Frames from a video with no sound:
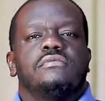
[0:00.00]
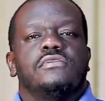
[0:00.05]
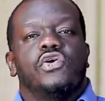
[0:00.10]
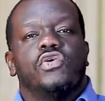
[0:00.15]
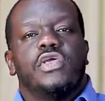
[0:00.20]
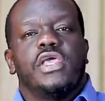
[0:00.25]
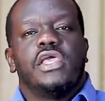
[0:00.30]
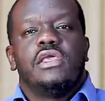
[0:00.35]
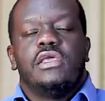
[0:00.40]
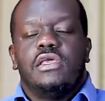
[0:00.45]

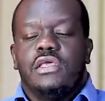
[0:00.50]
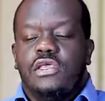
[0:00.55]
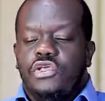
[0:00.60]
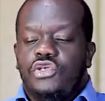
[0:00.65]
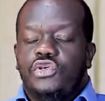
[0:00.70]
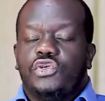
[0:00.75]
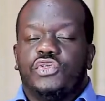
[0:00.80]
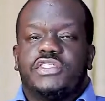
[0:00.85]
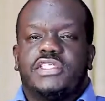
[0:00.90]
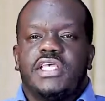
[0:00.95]
Okay,
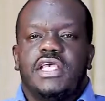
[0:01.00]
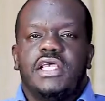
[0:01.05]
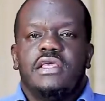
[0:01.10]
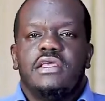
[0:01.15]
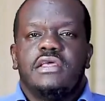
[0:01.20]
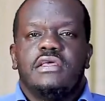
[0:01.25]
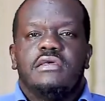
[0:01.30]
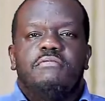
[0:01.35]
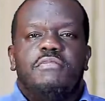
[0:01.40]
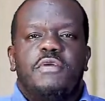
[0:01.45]
you say
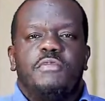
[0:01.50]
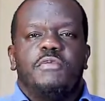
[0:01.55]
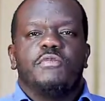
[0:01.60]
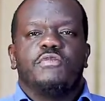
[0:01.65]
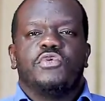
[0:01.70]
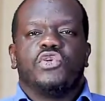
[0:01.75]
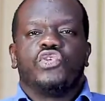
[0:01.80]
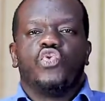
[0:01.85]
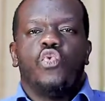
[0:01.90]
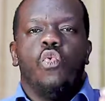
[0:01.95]
people
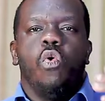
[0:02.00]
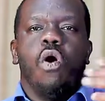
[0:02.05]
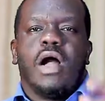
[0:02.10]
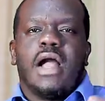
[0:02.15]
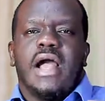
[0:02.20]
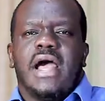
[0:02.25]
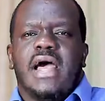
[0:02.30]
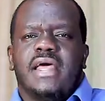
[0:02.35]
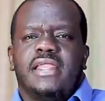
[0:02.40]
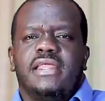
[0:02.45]
must
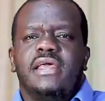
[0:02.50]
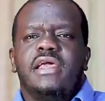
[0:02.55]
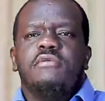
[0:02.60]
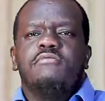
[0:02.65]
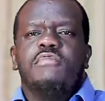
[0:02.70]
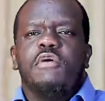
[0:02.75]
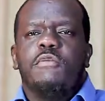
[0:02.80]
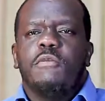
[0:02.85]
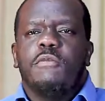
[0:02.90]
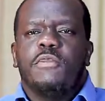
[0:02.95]
work hard,
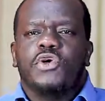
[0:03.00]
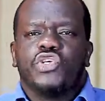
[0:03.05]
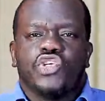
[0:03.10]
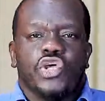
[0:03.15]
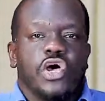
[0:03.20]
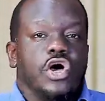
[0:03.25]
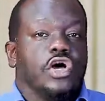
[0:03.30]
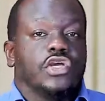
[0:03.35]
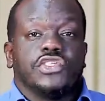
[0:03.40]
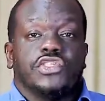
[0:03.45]
people must
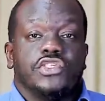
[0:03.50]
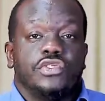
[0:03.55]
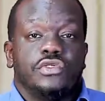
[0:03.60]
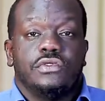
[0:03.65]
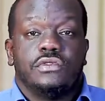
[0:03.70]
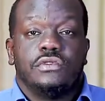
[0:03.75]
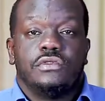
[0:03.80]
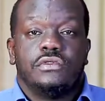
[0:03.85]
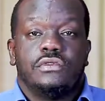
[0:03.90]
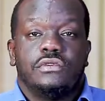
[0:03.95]

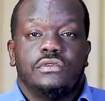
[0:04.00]
hustle.